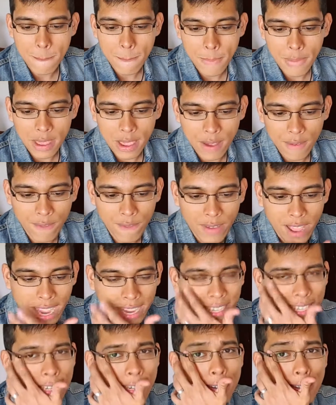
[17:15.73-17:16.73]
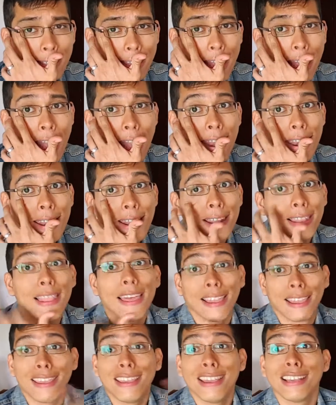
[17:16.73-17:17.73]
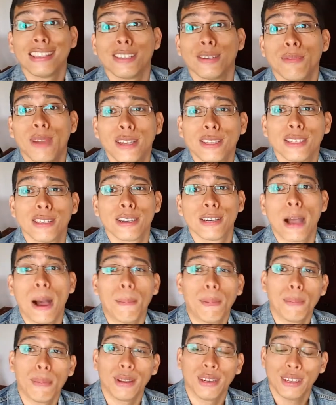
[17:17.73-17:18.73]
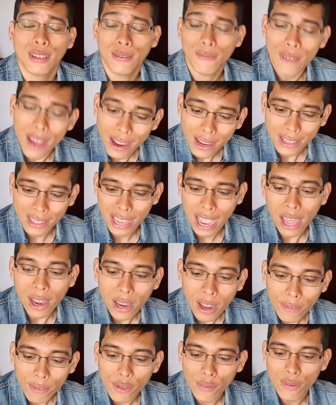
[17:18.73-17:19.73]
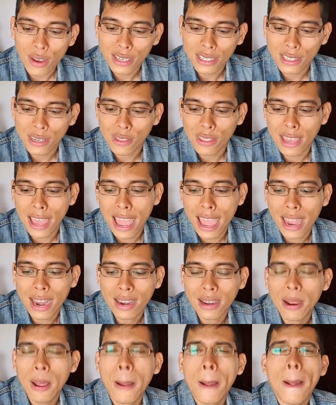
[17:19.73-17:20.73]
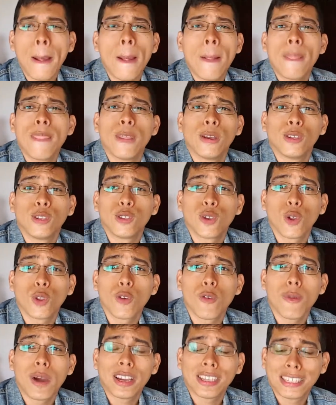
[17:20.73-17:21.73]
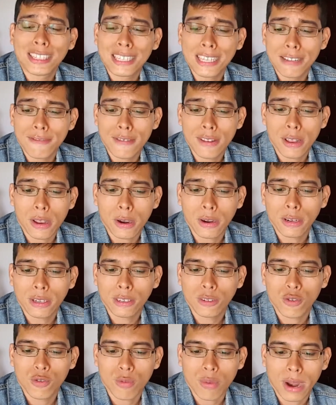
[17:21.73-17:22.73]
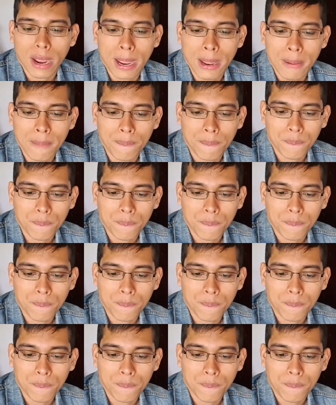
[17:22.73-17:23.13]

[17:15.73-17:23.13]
The effects near the end, like, yes, I'm actually complimenting effects. I love the effects near the end. The solo by Steve Clark is great.